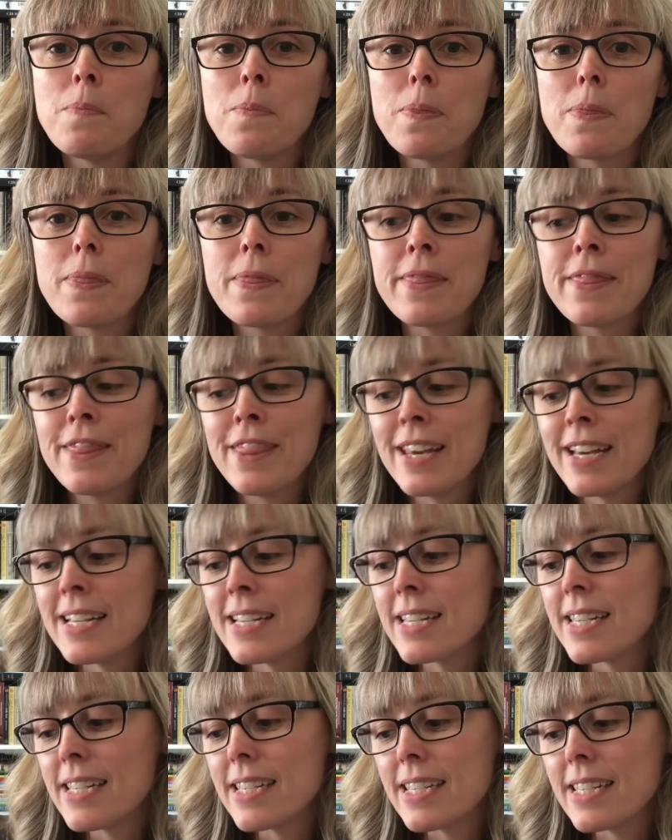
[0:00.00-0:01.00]

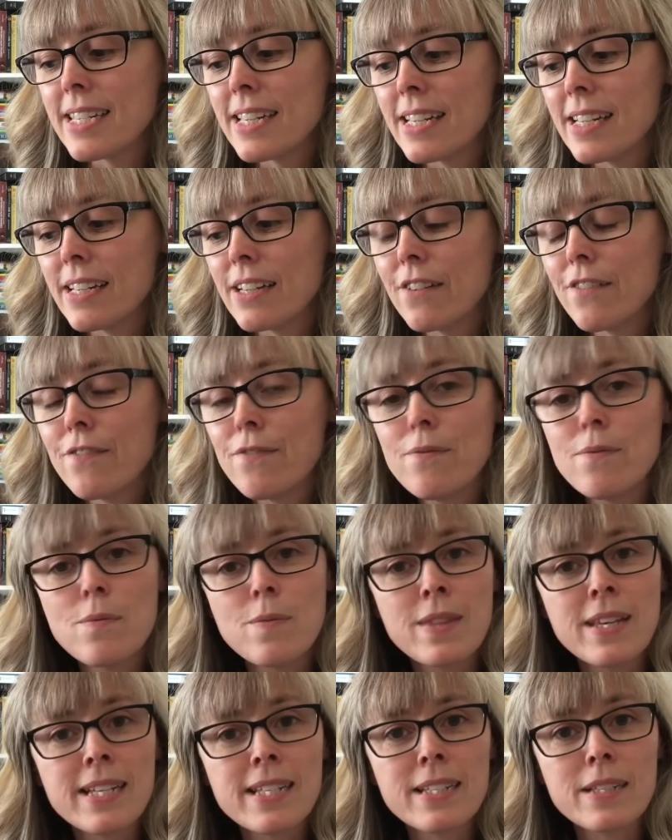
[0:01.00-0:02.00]
This
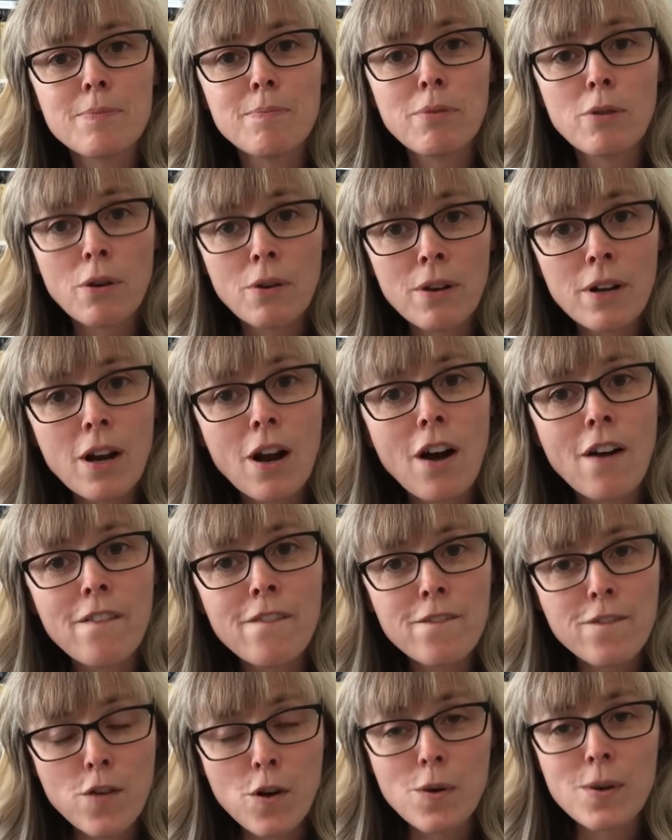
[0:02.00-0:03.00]
protocol
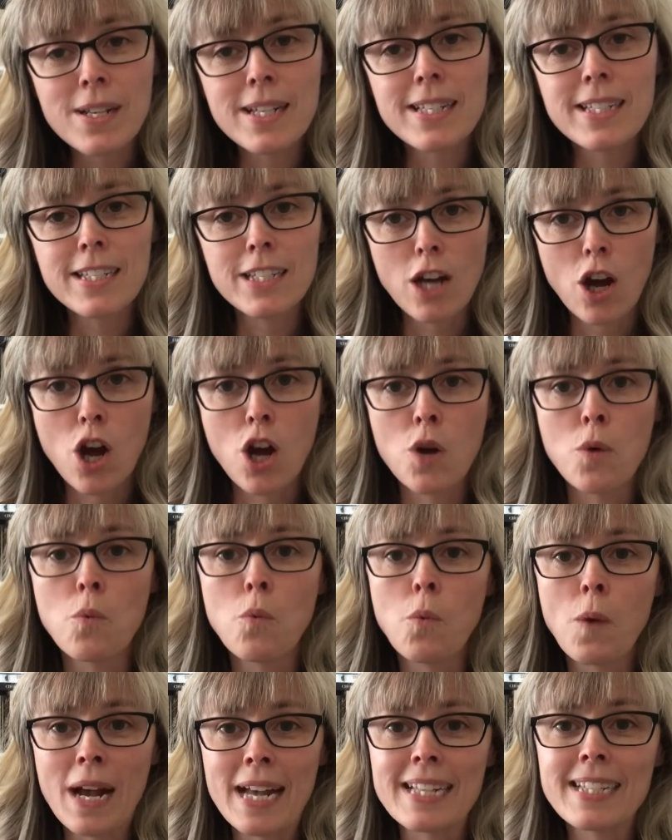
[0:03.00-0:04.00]
focused
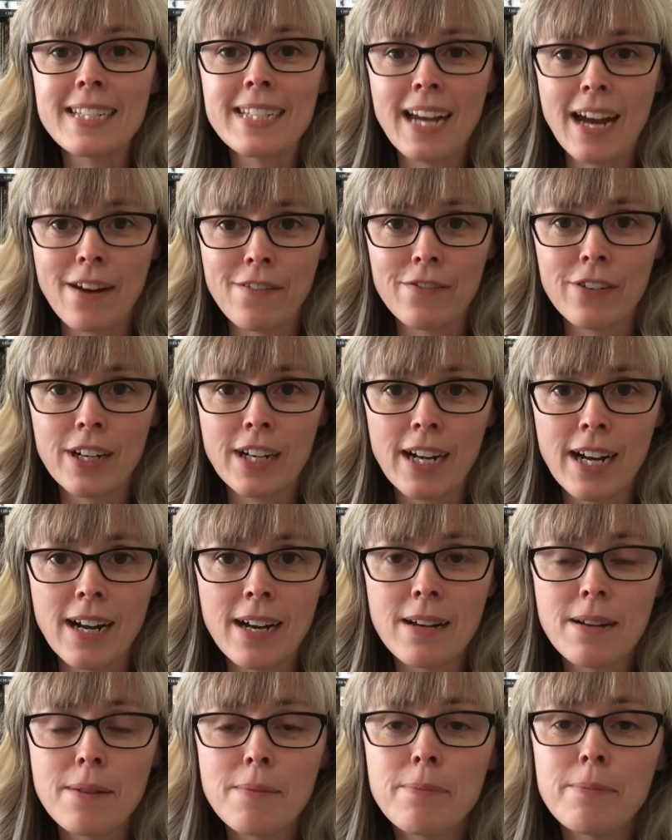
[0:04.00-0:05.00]
on West
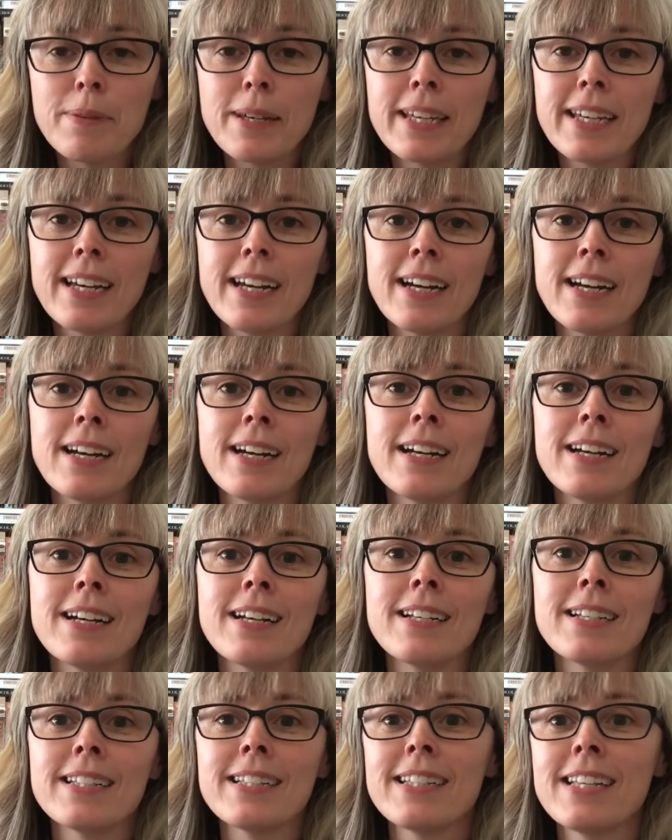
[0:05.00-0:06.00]
Africa
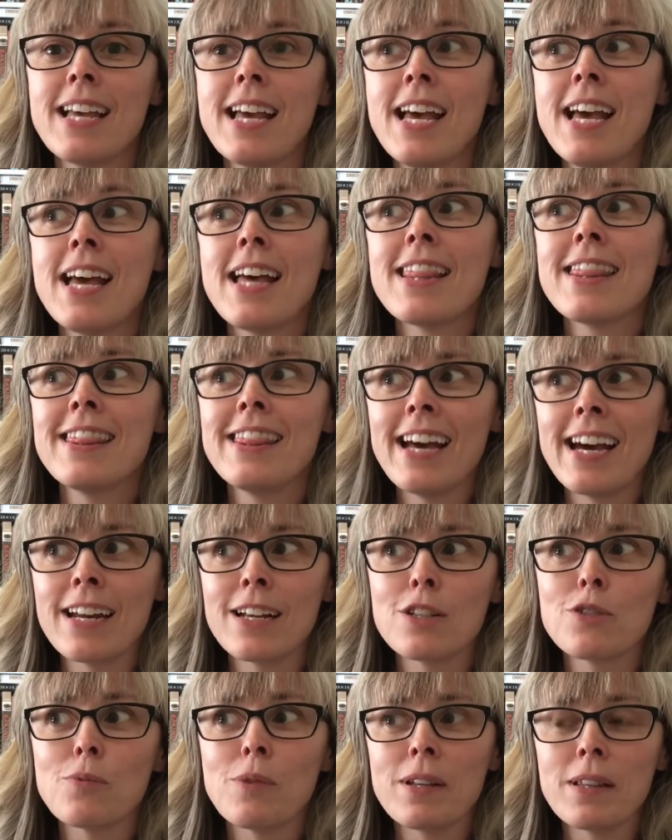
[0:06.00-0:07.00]
because that
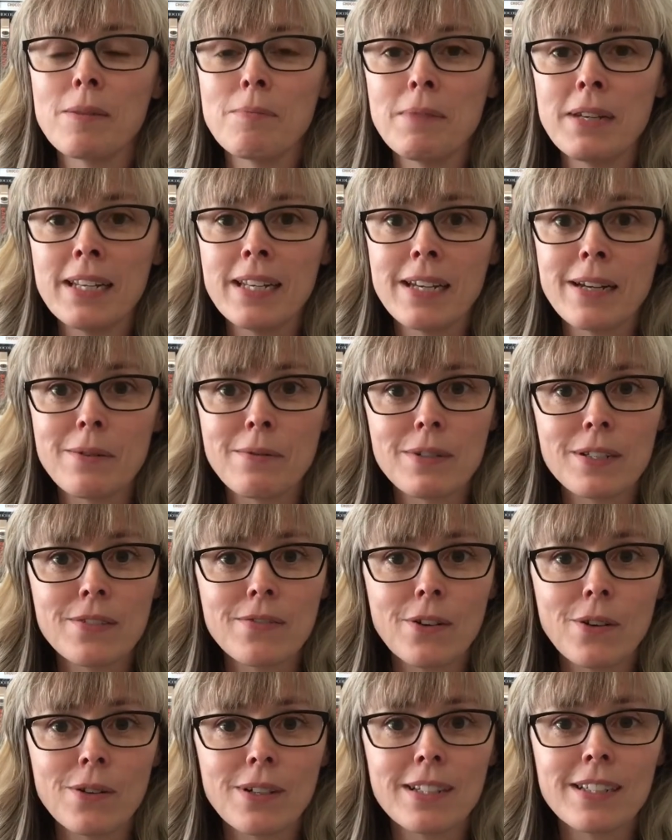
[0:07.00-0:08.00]
is where the media was
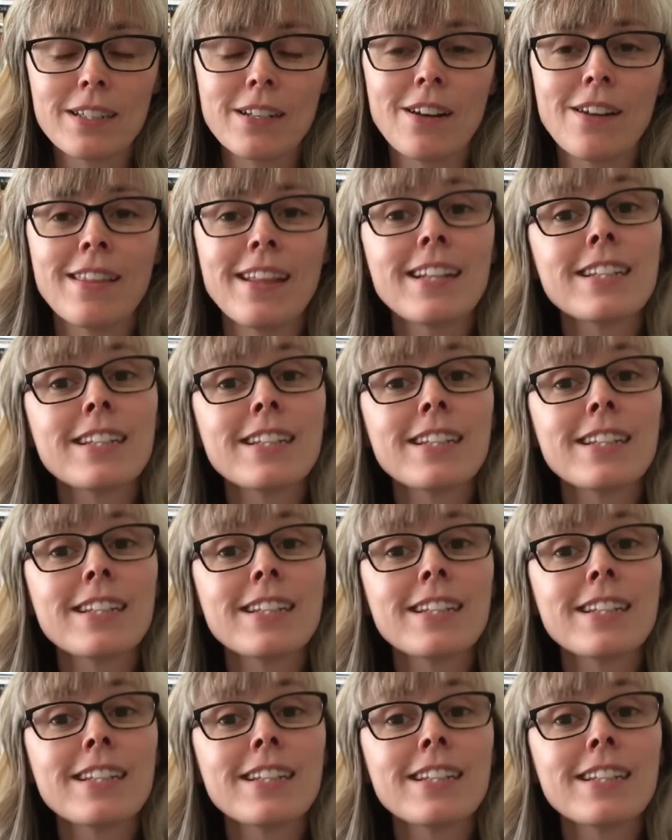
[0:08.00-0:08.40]
focused on.